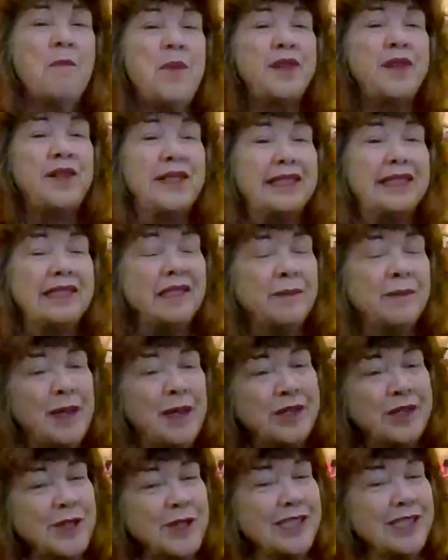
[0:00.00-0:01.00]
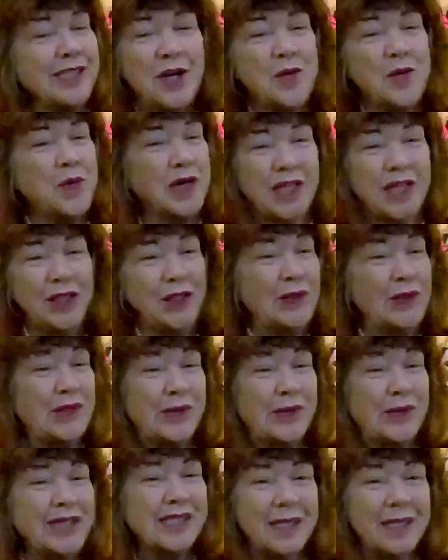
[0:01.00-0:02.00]
but the dispensaries don't want to
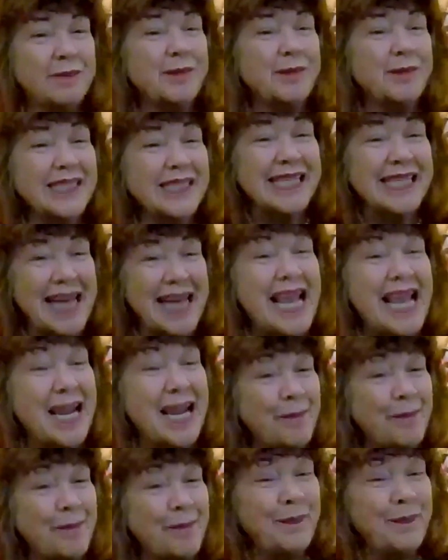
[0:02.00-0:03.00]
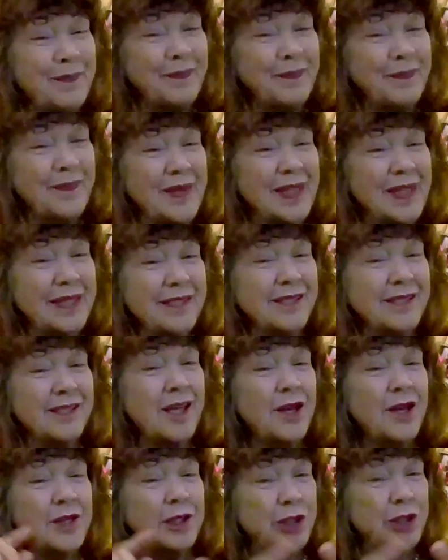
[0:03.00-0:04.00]
use Rick Simpson's name.
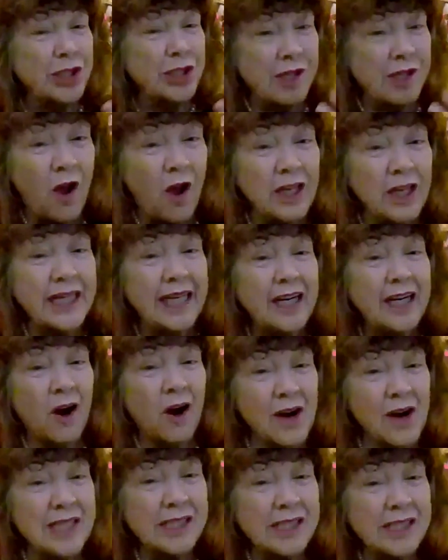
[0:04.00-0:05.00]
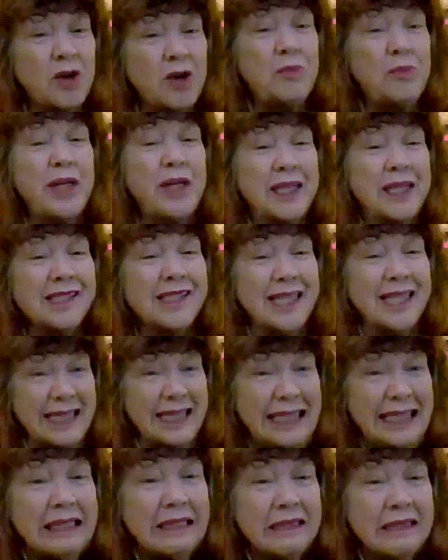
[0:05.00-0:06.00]
So they're just calling it R S O because it
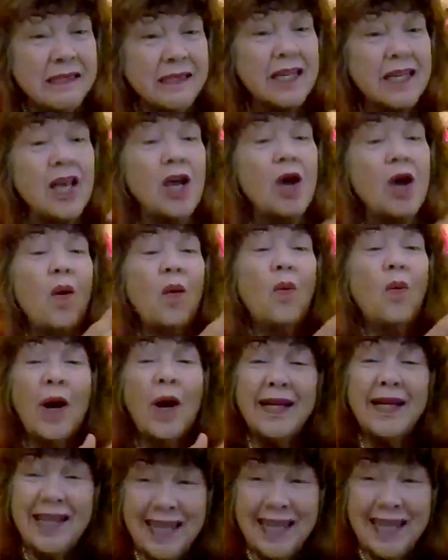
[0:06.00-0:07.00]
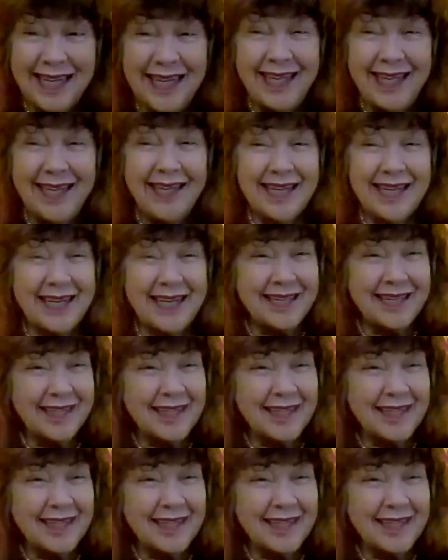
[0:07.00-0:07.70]
is what he.